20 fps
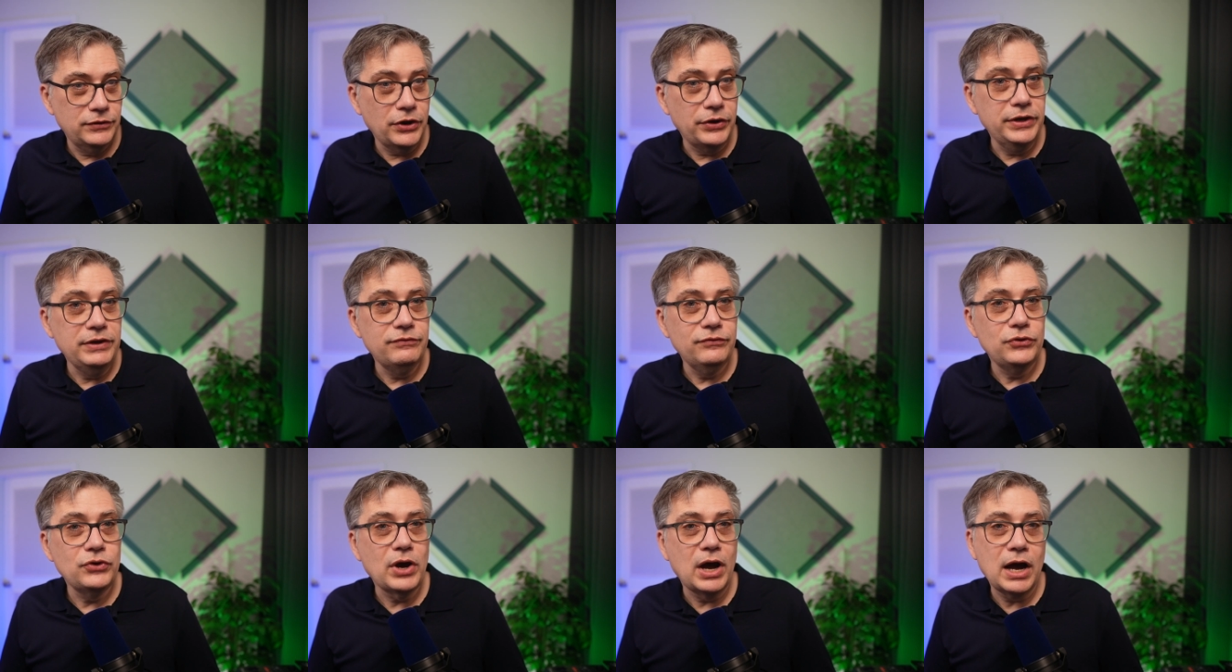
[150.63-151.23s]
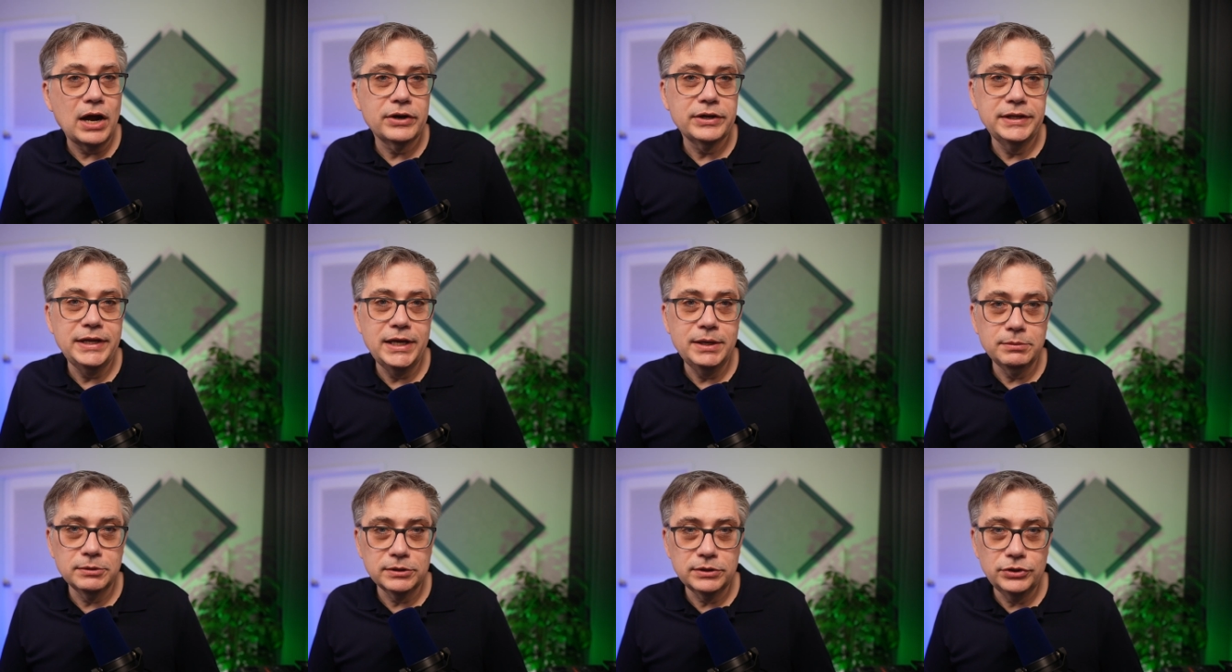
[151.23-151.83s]
Now, if you are an
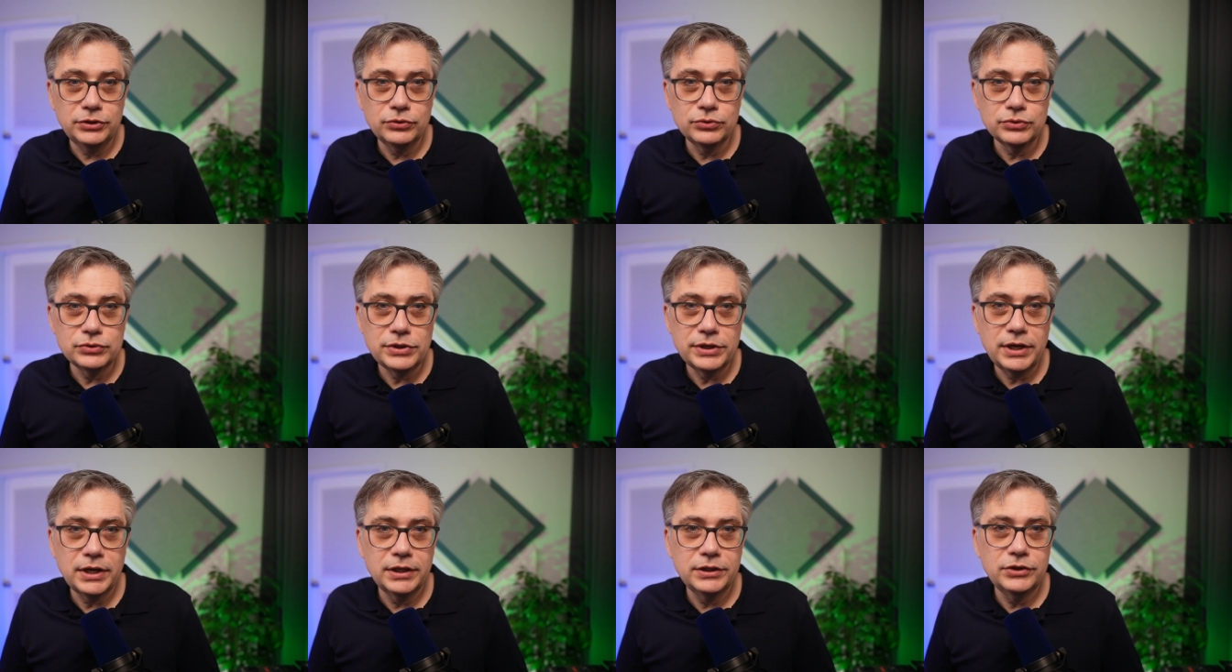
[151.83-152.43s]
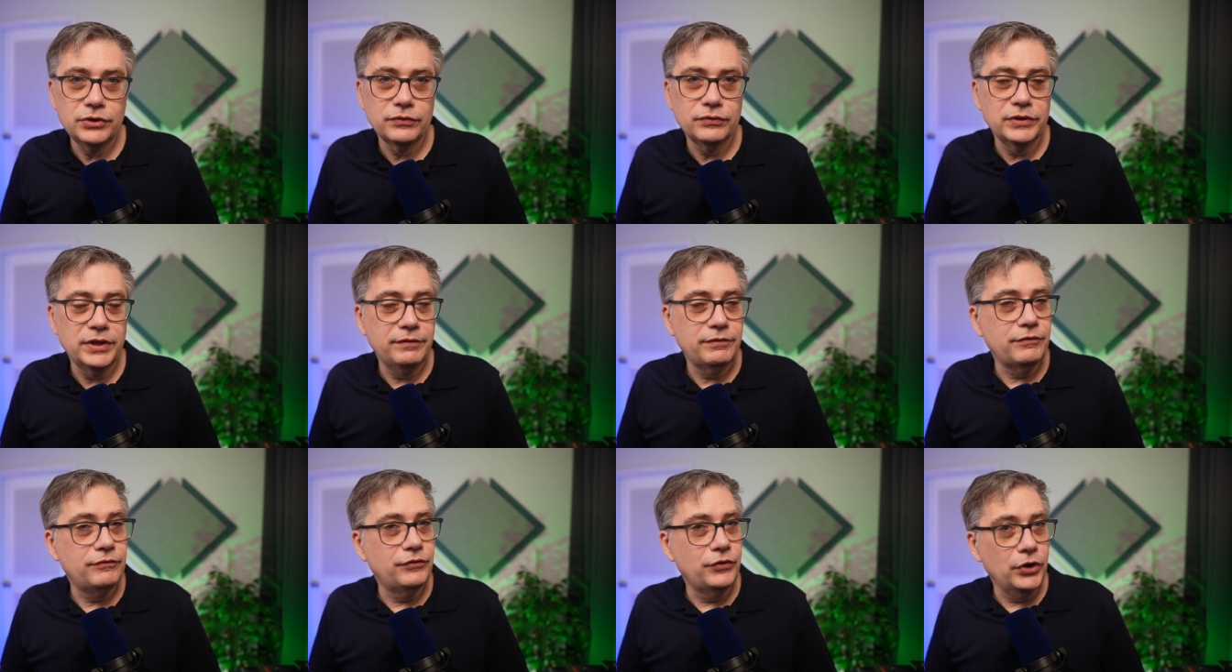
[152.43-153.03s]
Ableton user and you've
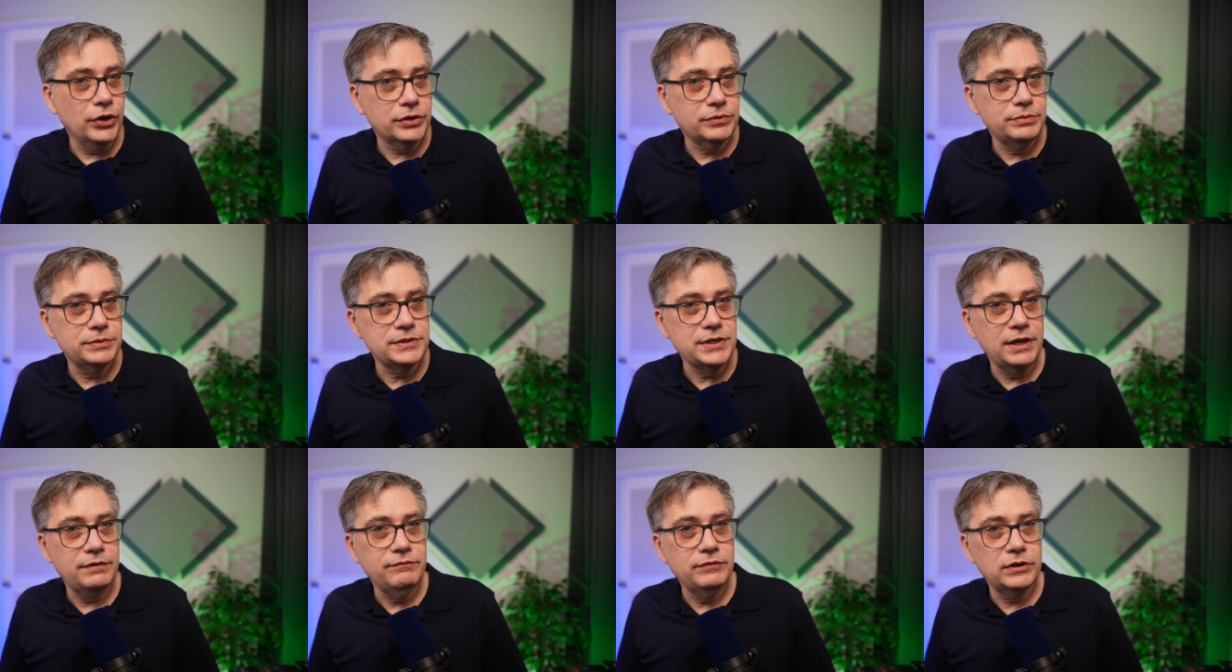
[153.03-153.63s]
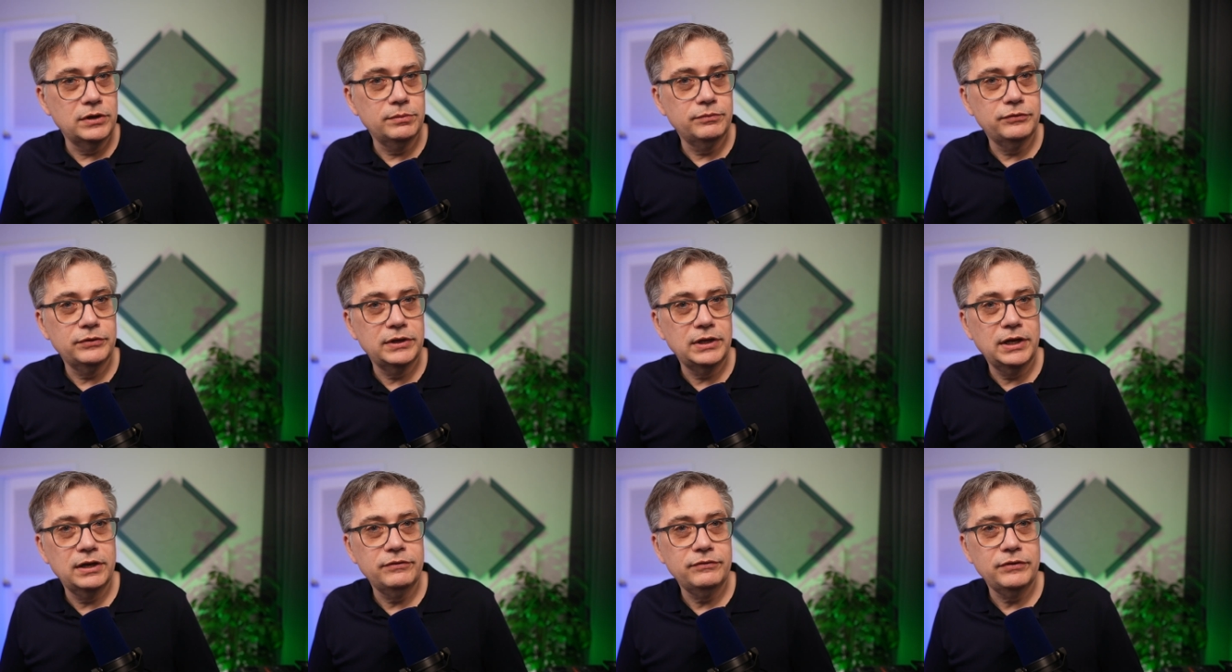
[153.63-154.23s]
never worked with Envelop for
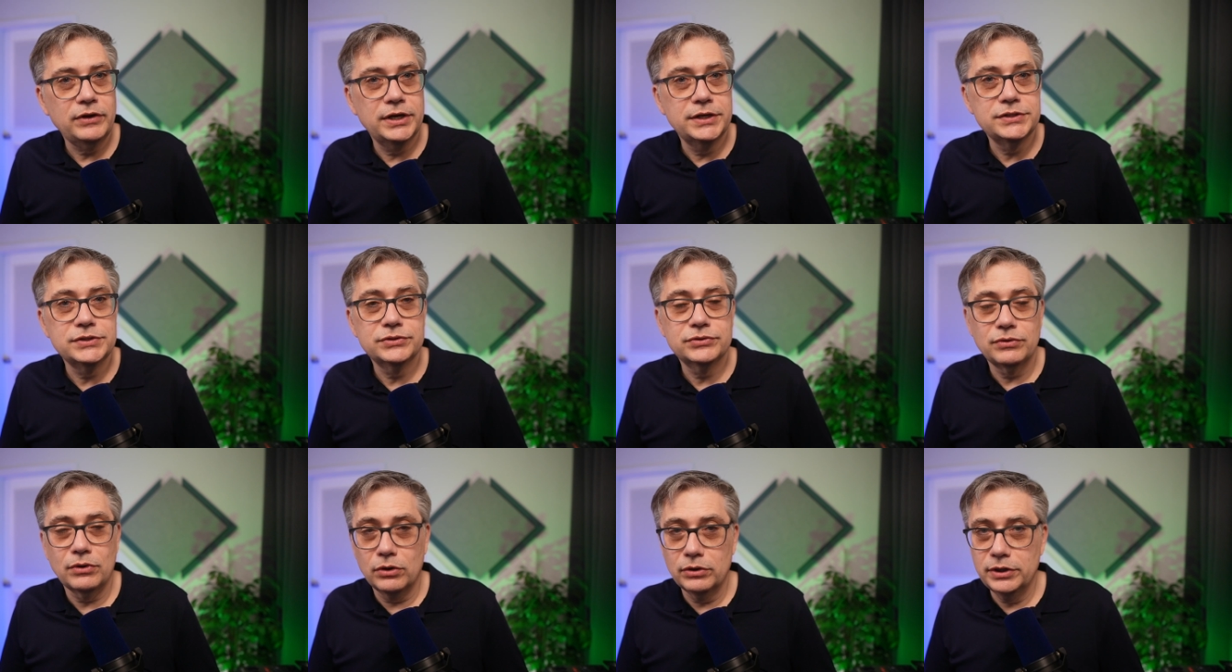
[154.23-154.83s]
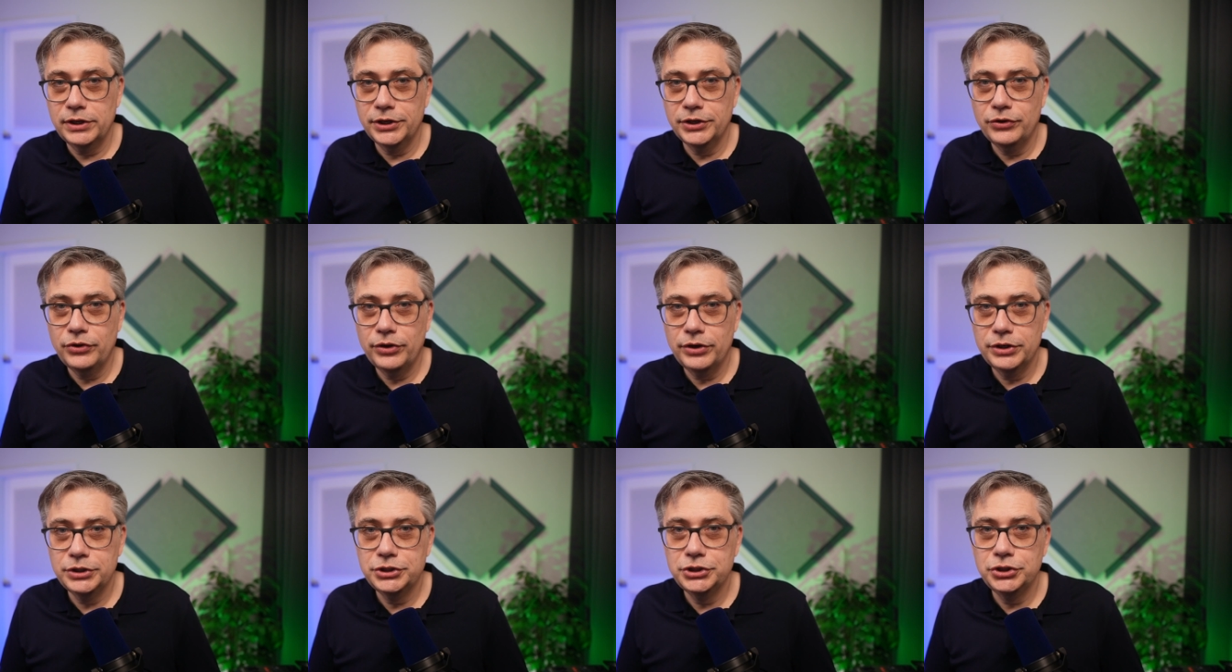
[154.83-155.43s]
Live, I strongly
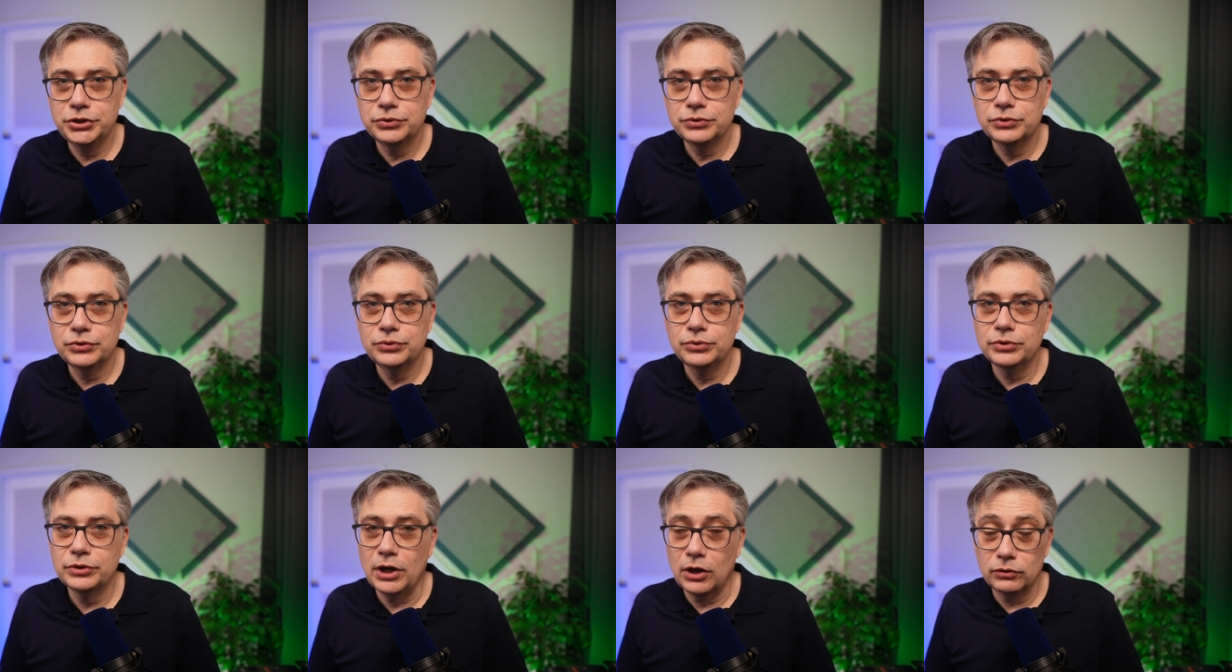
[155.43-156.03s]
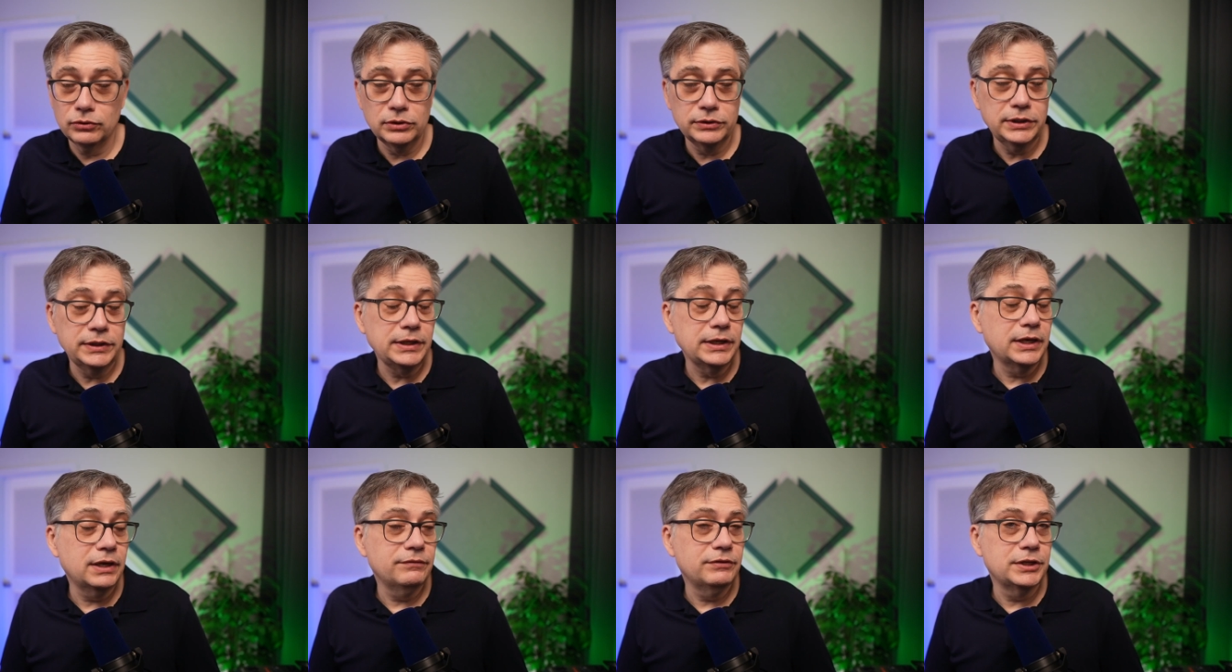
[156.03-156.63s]
encourage you to download it
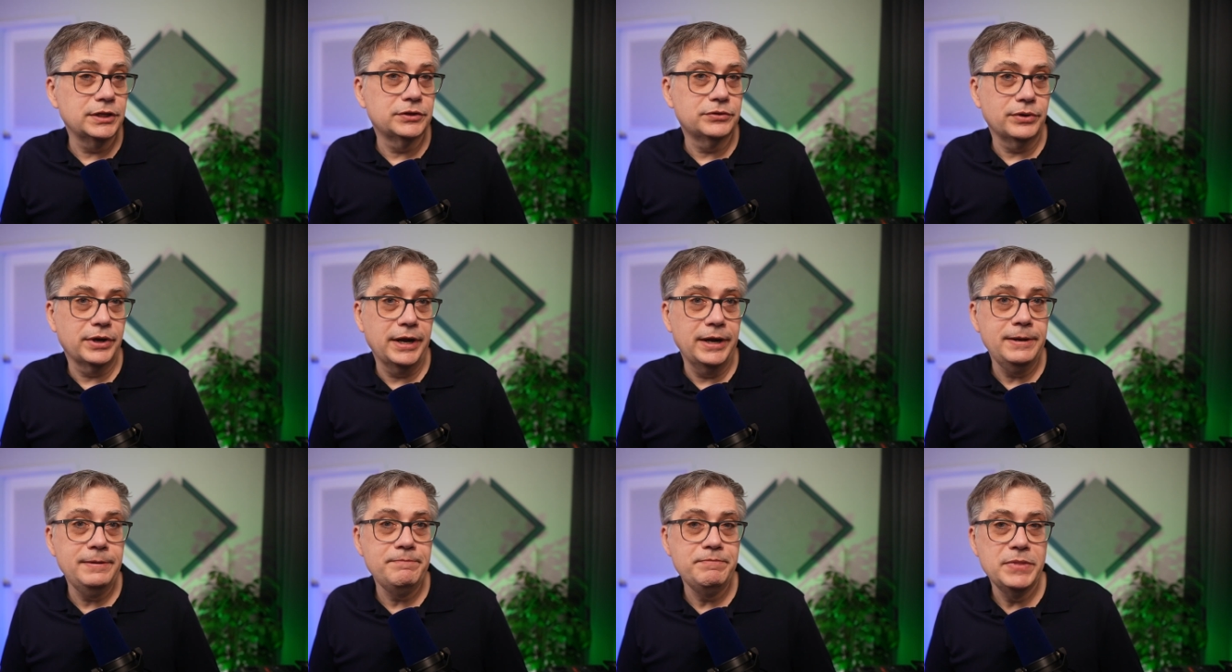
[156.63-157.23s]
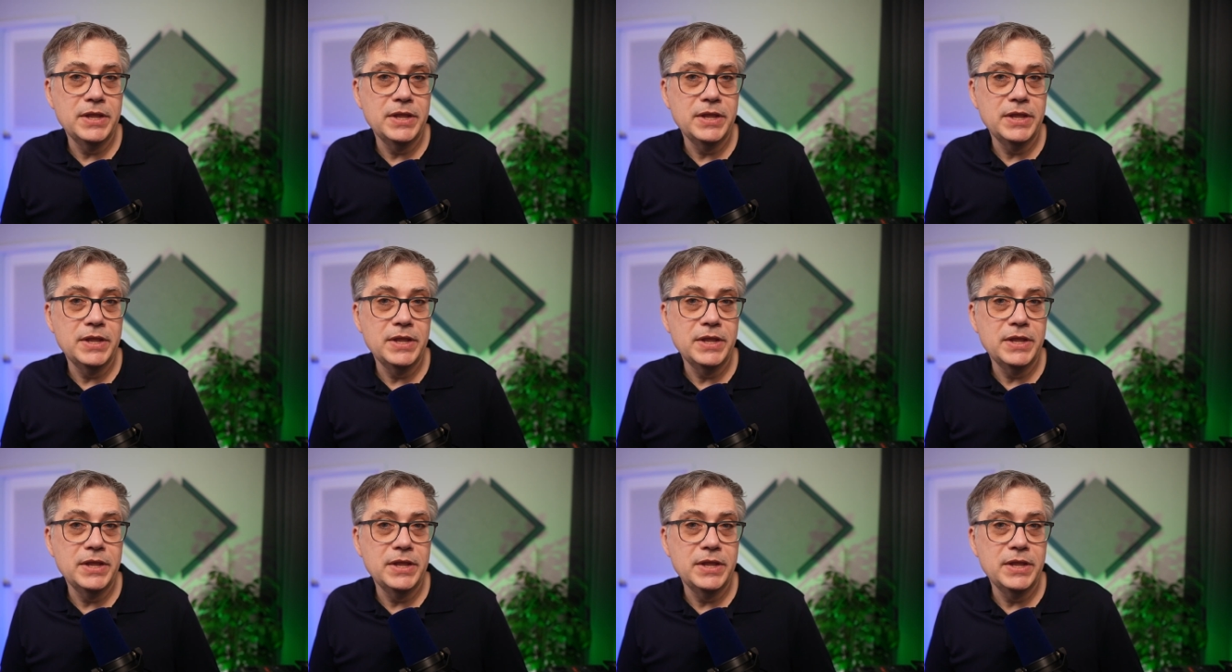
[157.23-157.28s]
and give it a try.